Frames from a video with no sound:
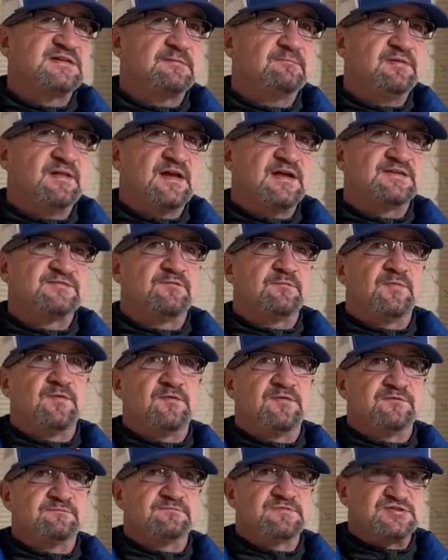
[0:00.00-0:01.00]
plants for
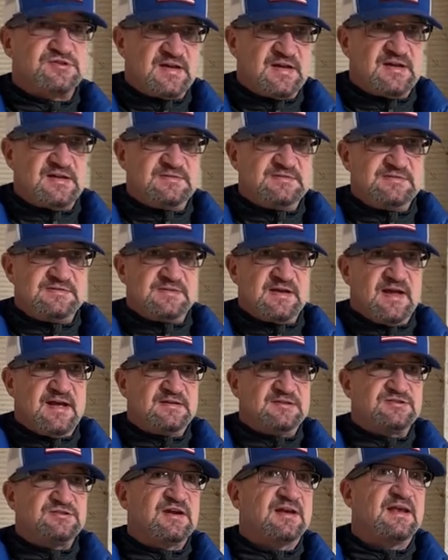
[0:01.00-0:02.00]
both chickens
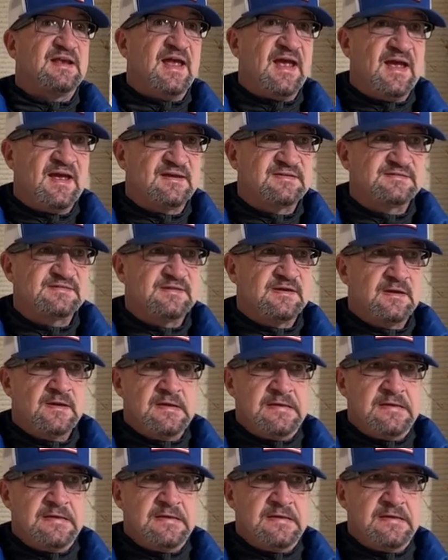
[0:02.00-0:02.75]
and chicken eggs